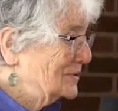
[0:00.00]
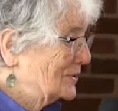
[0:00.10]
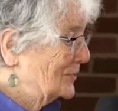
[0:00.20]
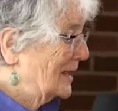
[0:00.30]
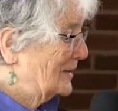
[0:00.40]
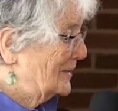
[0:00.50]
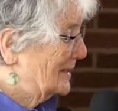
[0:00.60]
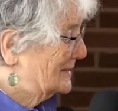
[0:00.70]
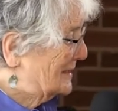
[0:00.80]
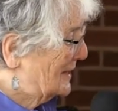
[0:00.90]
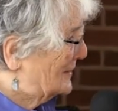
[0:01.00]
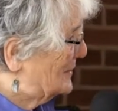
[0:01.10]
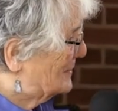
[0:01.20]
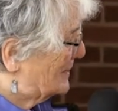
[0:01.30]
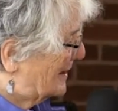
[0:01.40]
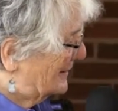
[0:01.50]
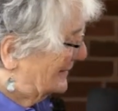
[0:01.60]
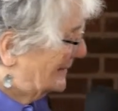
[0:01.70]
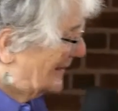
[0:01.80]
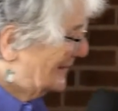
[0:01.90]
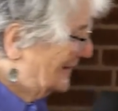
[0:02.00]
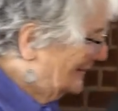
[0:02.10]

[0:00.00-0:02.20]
so now he can tell you about it. Thank